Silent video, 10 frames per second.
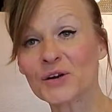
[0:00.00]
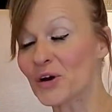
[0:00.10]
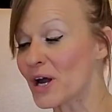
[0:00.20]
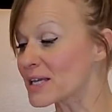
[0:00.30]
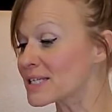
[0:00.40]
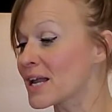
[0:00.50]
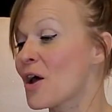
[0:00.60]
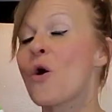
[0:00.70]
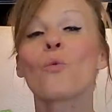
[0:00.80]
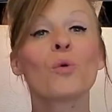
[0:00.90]
crust,
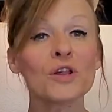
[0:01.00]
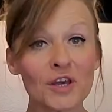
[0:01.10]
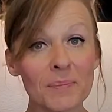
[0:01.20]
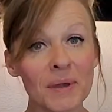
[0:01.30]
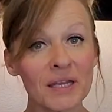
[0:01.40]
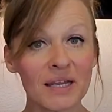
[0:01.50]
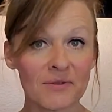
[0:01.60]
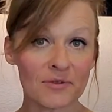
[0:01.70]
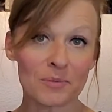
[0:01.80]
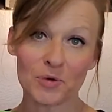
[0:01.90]
which I picked
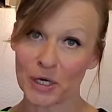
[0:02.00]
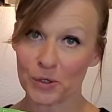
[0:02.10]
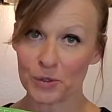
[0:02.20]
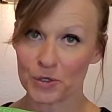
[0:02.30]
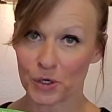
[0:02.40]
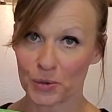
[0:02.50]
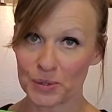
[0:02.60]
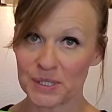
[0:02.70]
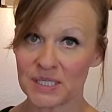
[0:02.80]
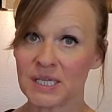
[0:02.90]
up from Trader
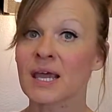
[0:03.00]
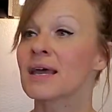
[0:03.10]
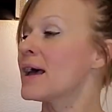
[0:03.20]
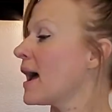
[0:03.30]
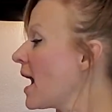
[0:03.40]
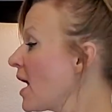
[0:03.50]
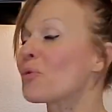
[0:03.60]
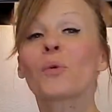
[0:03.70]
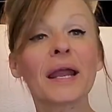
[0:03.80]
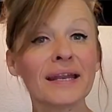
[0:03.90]
Joe's.
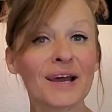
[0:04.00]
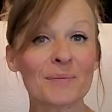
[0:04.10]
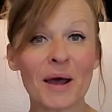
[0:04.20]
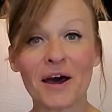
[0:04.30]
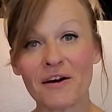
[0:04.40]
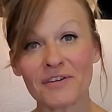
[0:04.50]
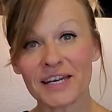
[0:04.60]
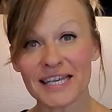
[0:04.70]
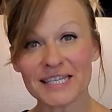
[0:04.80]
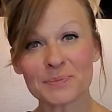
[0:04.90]
Right now my oven
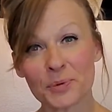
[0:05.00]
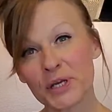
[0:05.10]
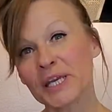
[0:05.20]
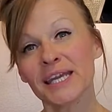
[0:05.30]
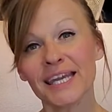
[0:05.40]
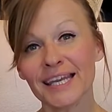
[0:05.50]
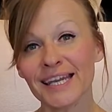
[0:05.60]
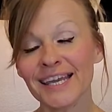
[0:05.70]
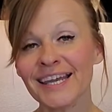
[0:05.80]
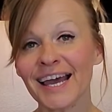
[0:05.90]
is
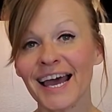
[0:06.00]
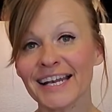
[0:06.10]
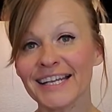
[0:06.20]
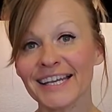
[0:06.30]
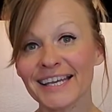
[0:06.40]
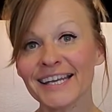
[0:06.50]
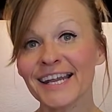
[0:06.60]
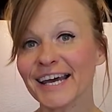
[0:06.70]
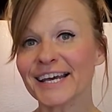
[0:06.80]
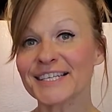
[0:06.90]
preheating. I
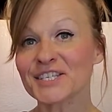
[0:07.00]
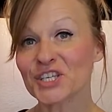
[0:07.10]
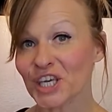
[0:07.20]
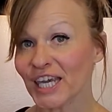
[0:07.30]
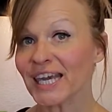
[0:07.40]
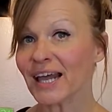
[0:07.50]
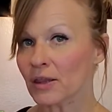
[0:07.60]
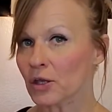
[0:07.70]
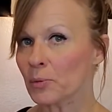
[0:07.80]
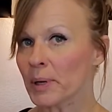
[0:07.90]
did cheat a
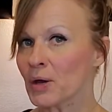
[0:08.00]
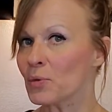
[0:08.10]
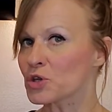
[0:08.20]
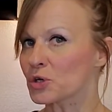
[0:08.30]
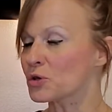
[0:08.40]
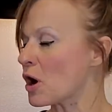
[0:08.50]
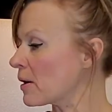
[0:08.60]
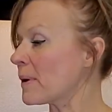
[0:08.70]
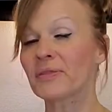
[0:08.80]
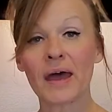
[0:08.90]
little bit, which I'll talk
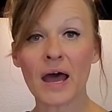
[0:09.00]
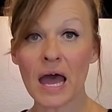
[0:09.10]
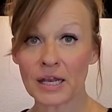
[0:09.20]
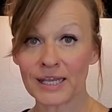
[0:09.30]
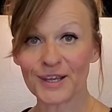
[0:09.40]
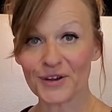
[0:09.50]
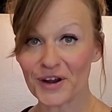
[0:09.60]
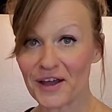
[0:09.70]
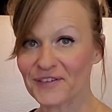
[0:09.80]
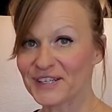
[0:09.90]
about that, how to get your
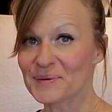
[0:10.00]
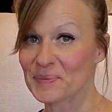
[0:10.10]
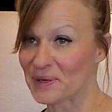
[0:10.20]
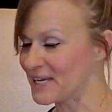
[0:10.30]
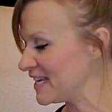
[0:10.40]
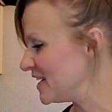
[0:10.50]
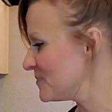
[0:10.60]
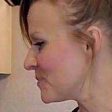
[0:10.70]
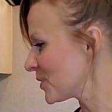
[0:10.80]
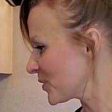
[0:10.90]
oven to preheat
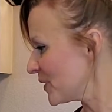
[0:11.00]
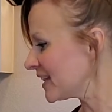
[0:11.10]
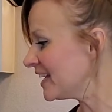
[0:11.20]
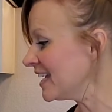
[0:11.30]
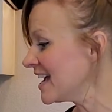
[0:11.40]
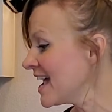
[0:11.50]
more quickly.